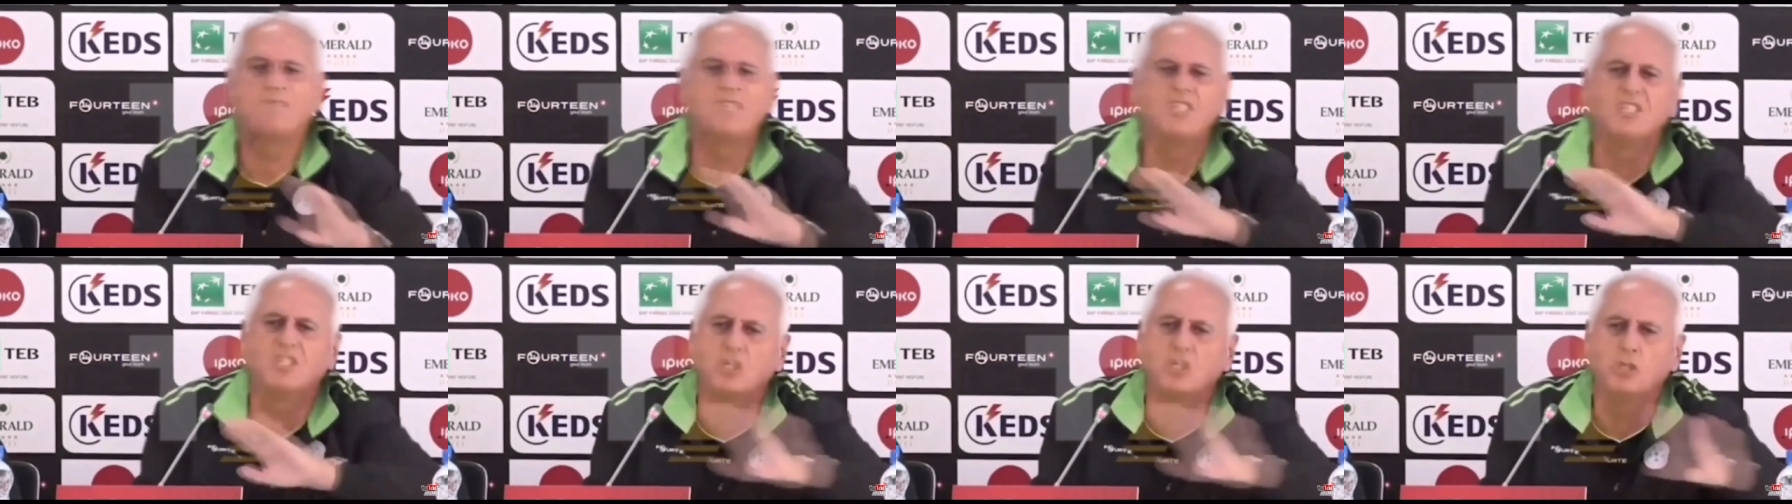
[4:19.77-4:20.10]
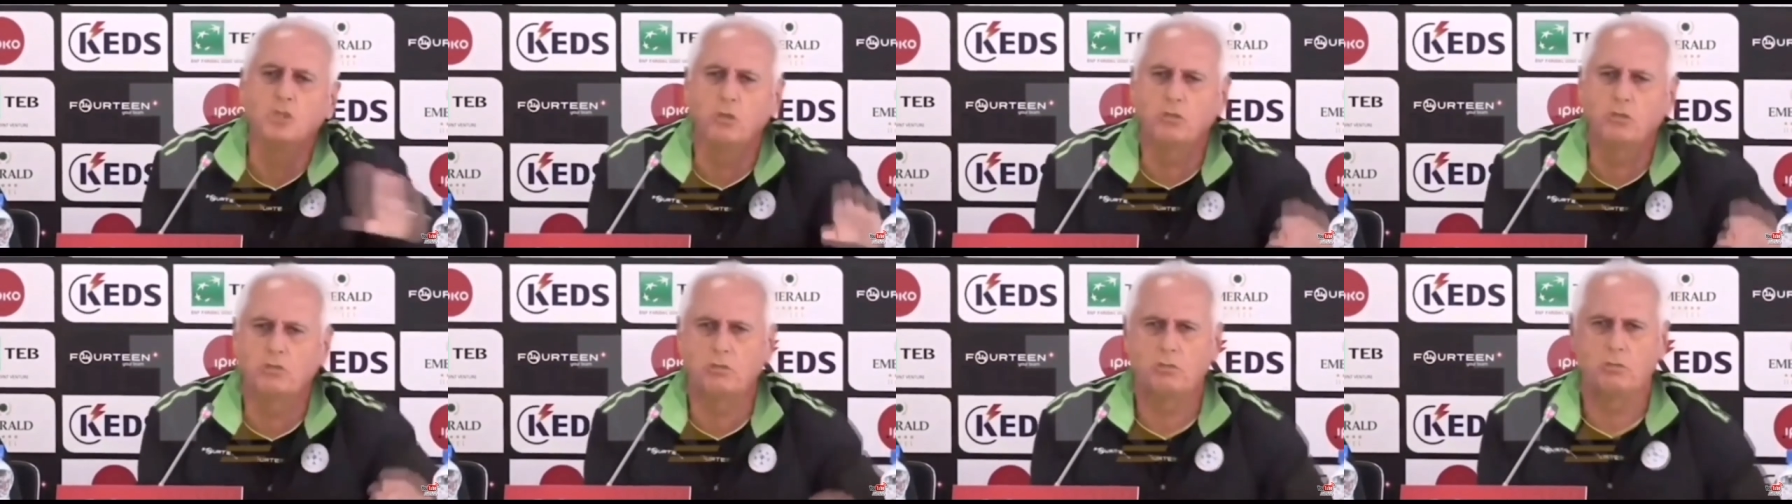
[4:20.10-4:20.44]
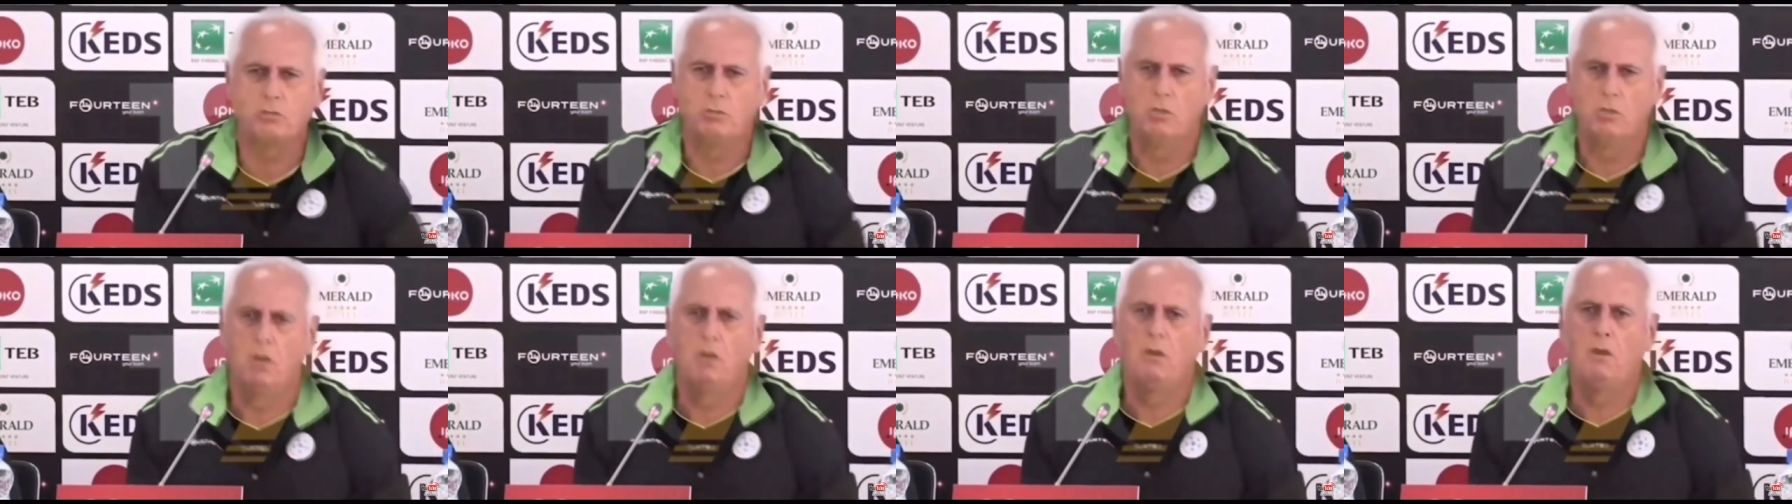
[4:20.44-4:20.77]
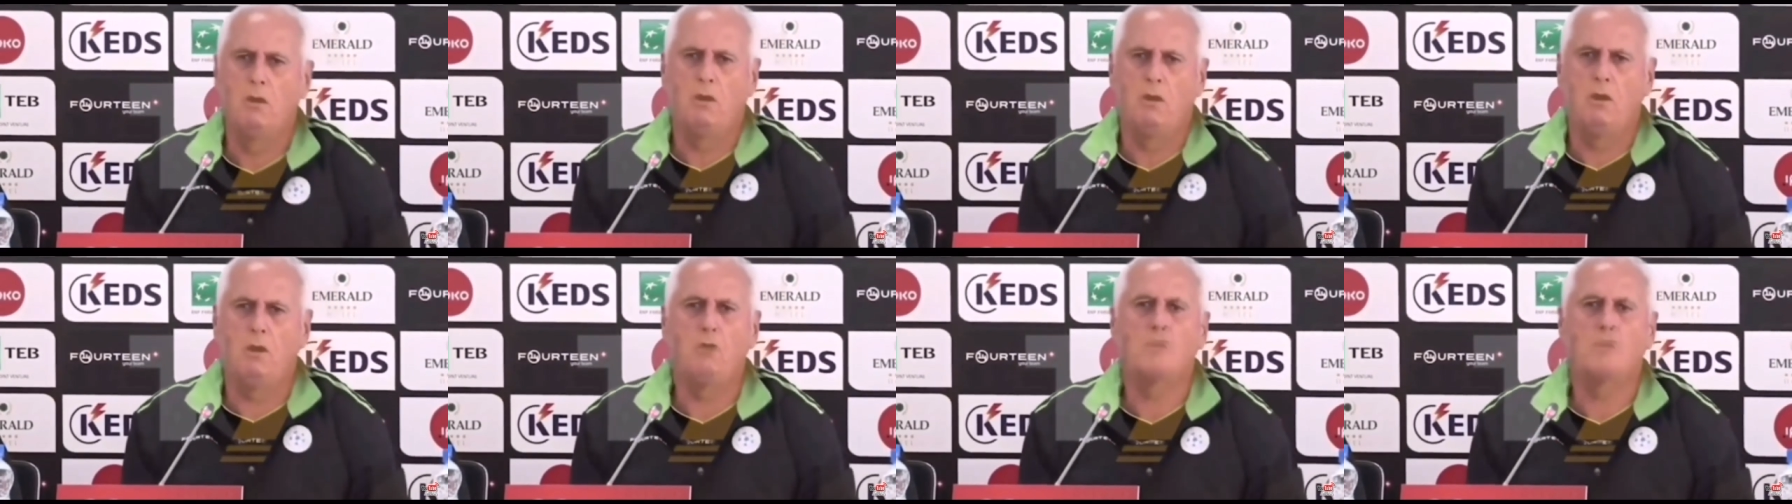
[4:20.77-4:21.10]
Perhaps it's
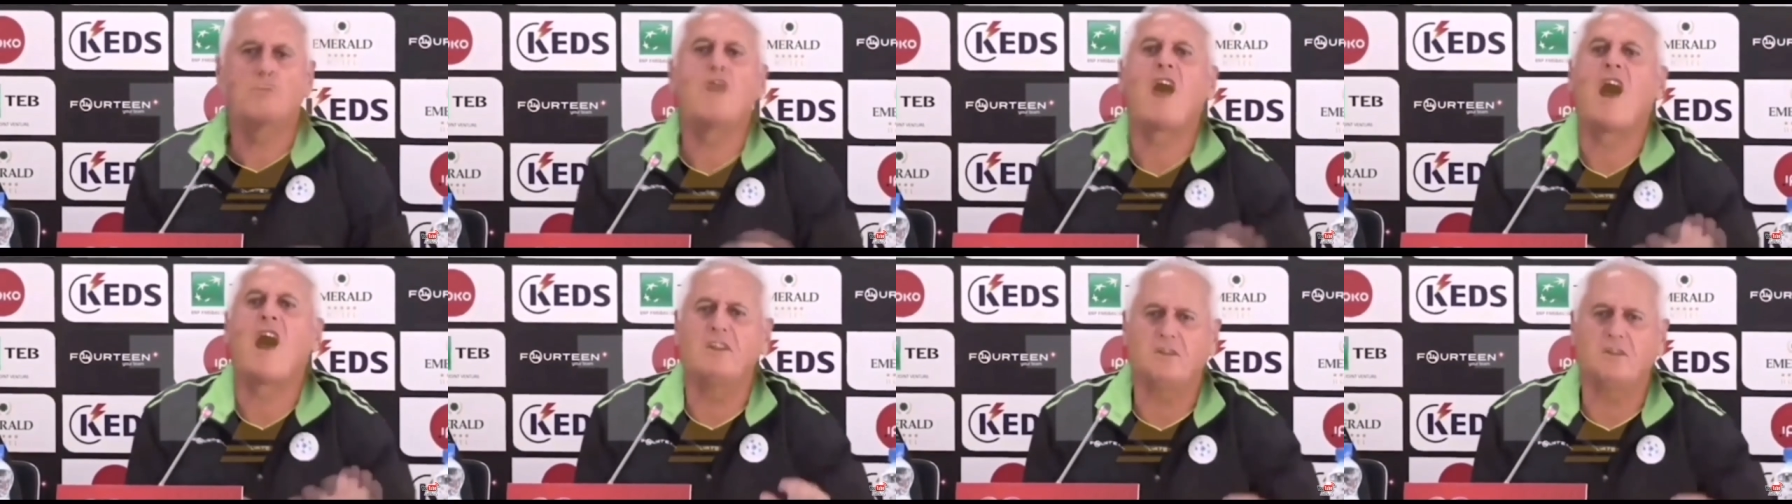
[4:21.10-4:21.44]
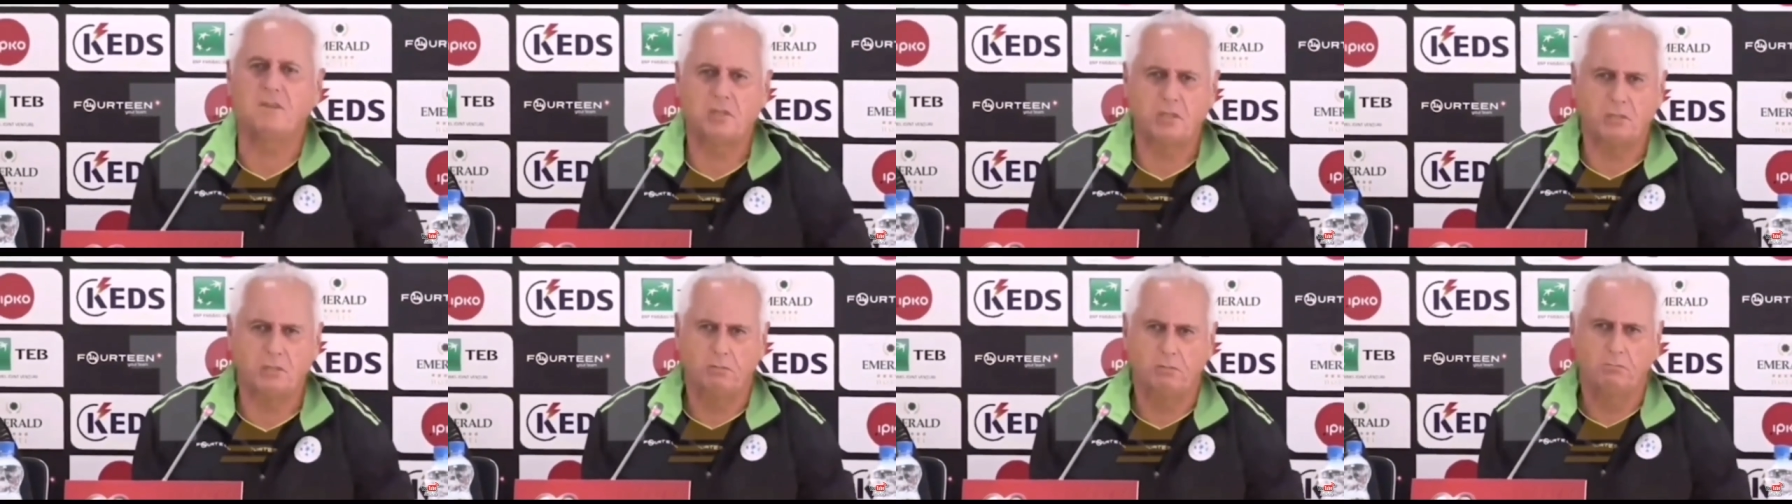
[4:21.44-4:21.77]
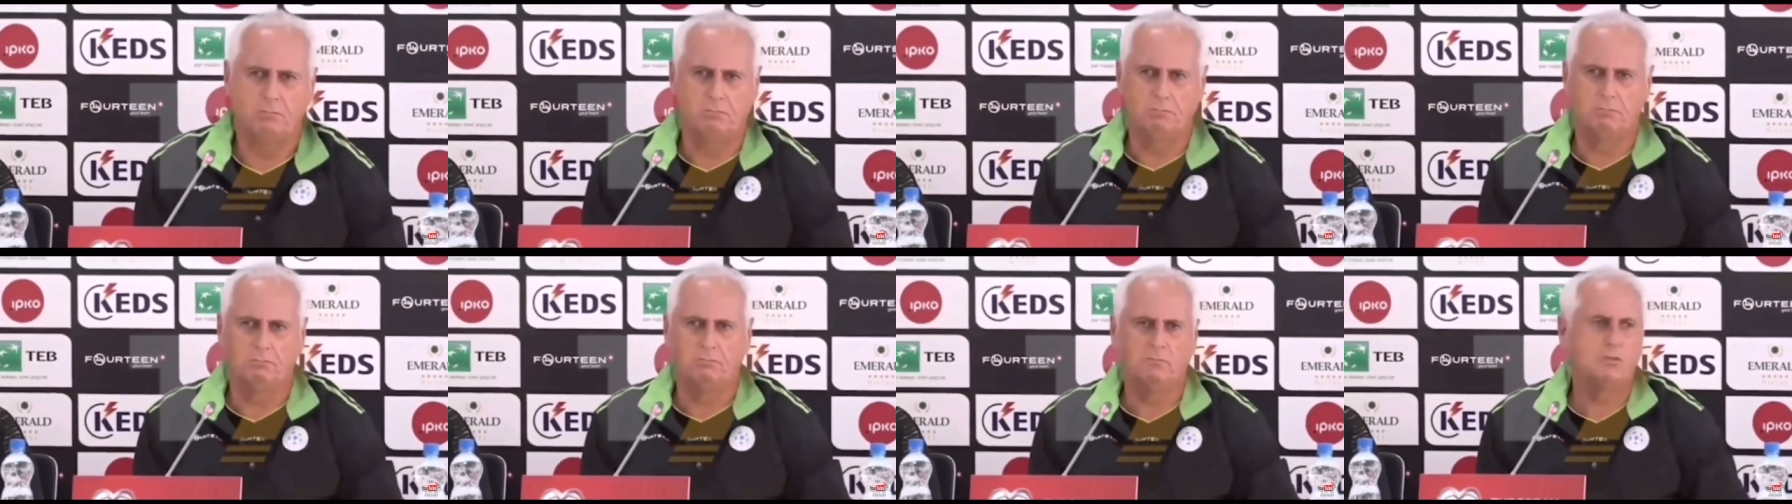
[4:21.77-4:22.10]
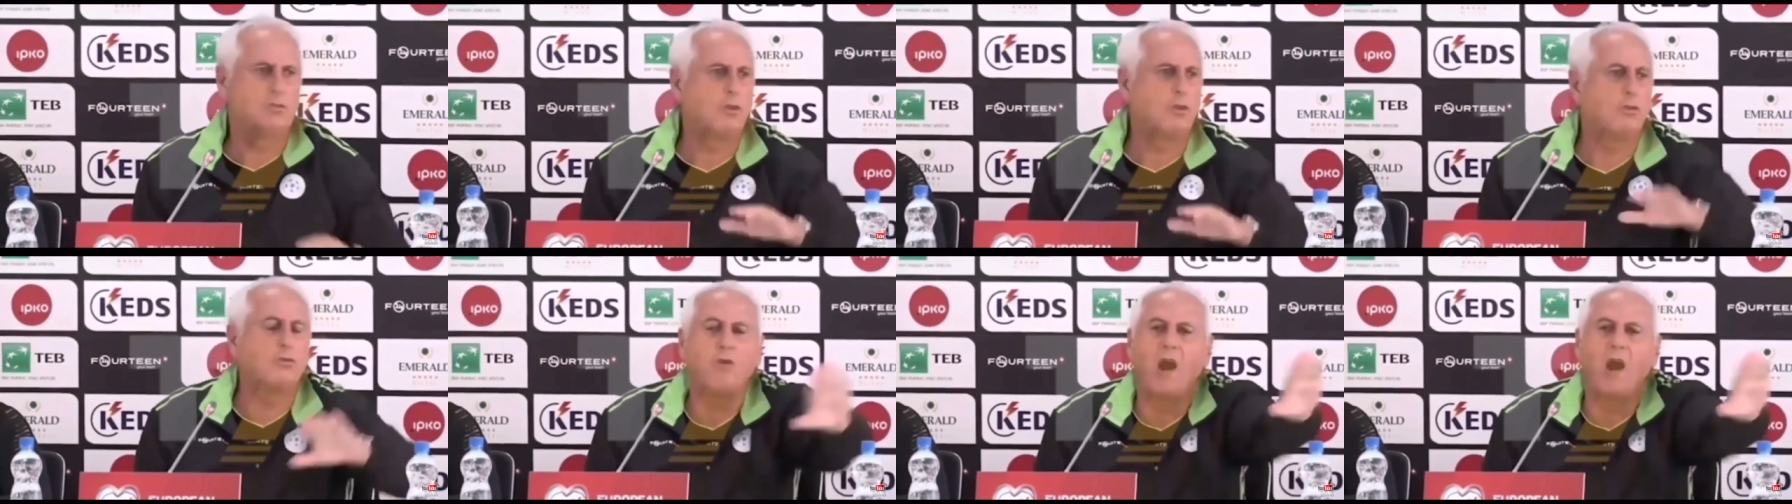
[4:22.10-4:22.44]
not right,
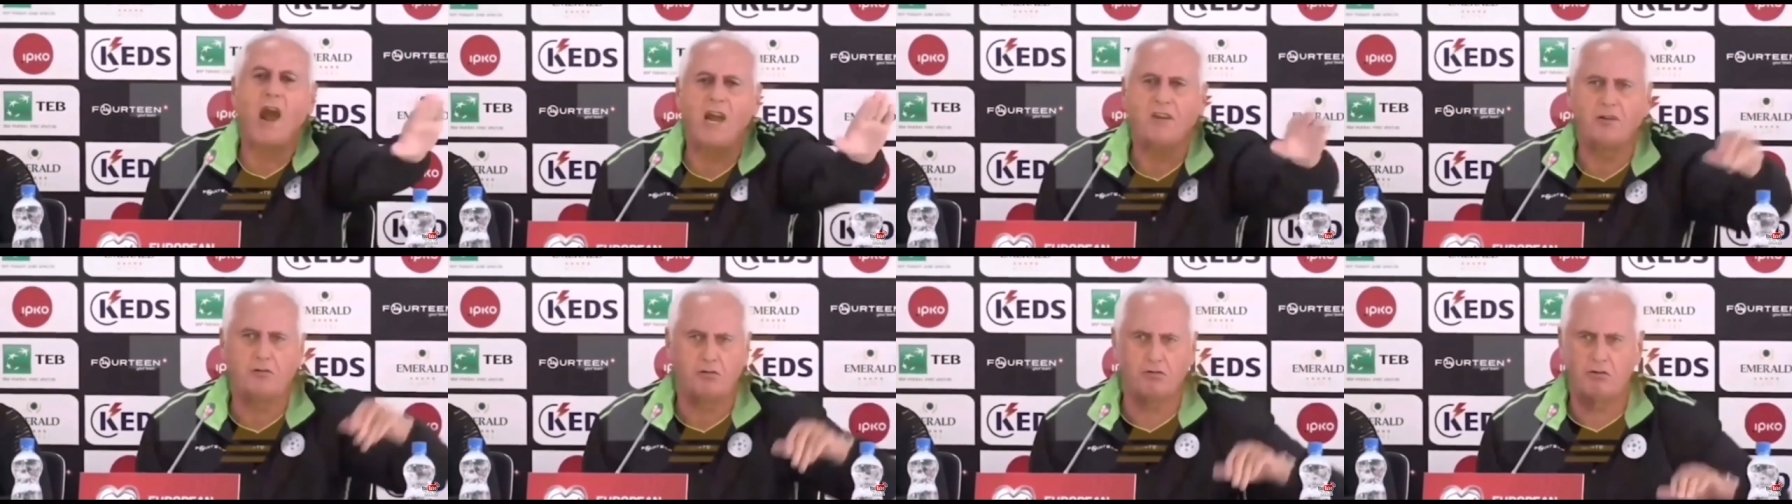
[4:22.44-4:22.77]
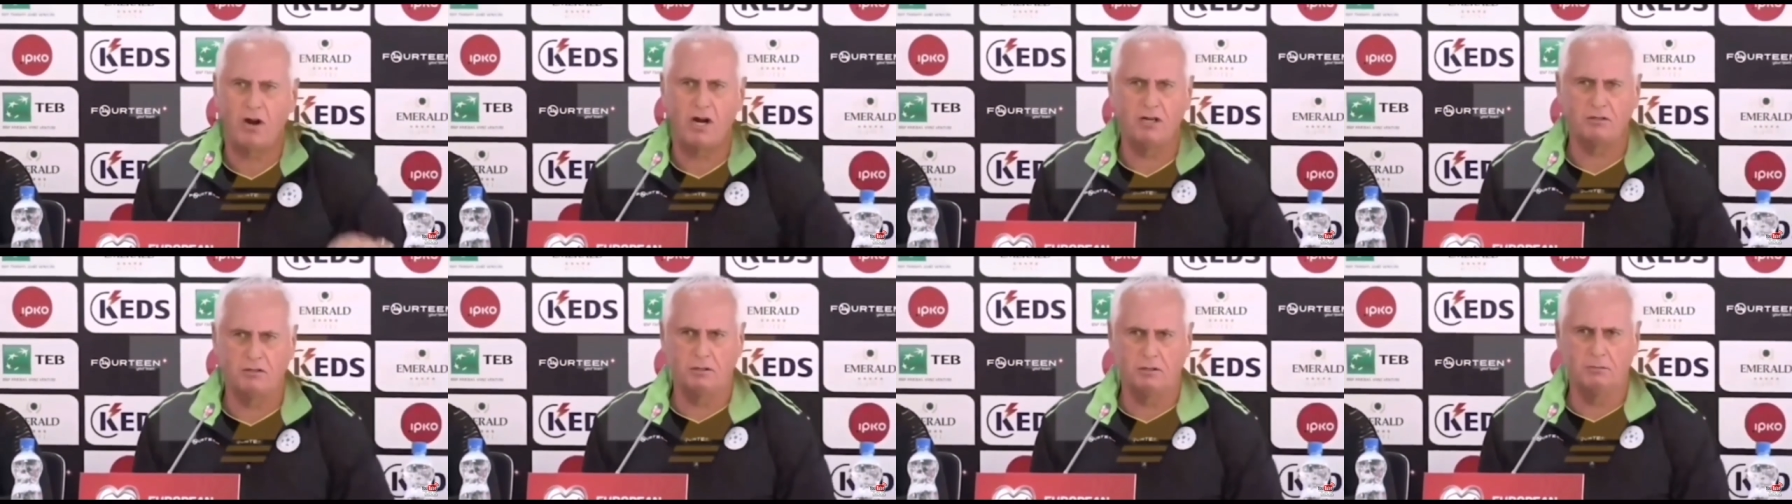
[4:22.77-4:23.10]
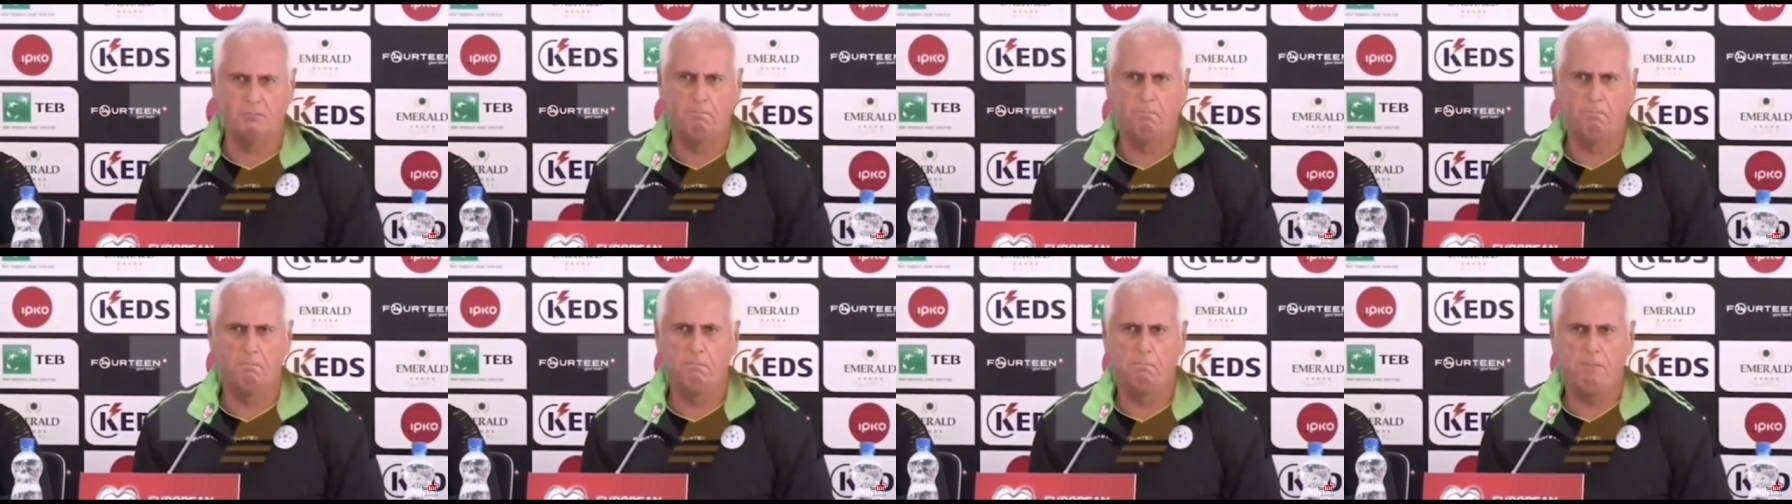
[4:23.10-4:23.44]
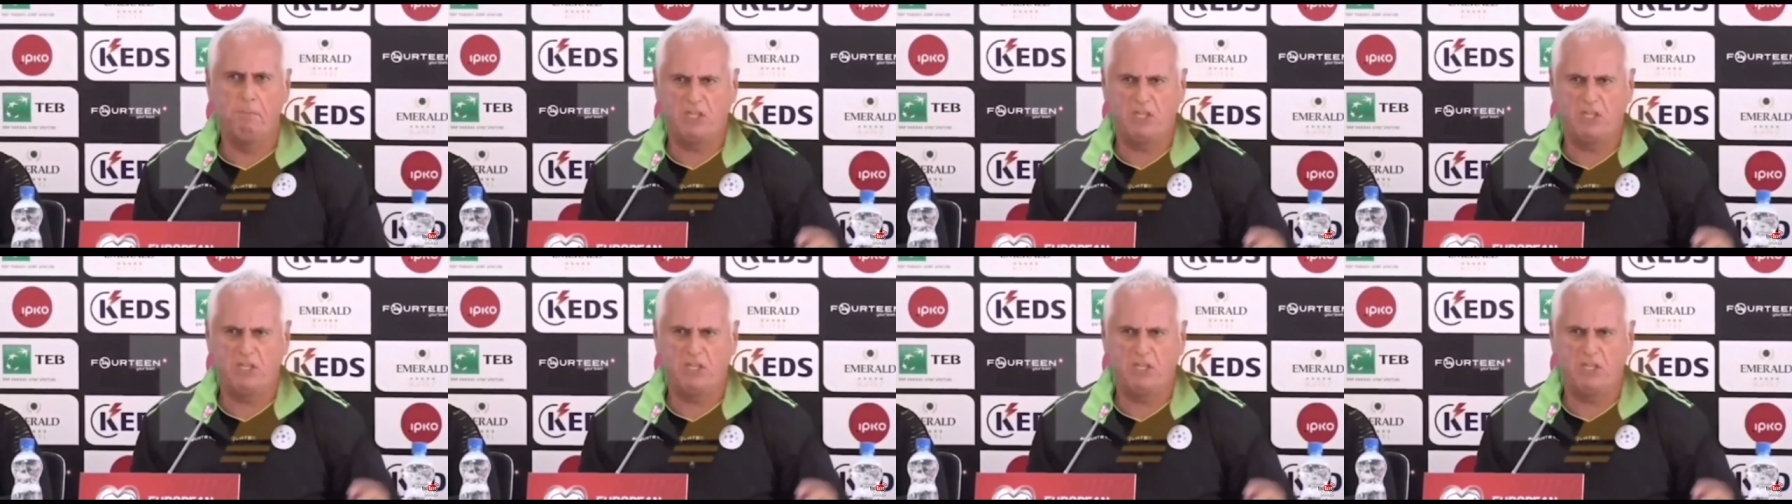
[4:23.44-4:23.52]
the right run.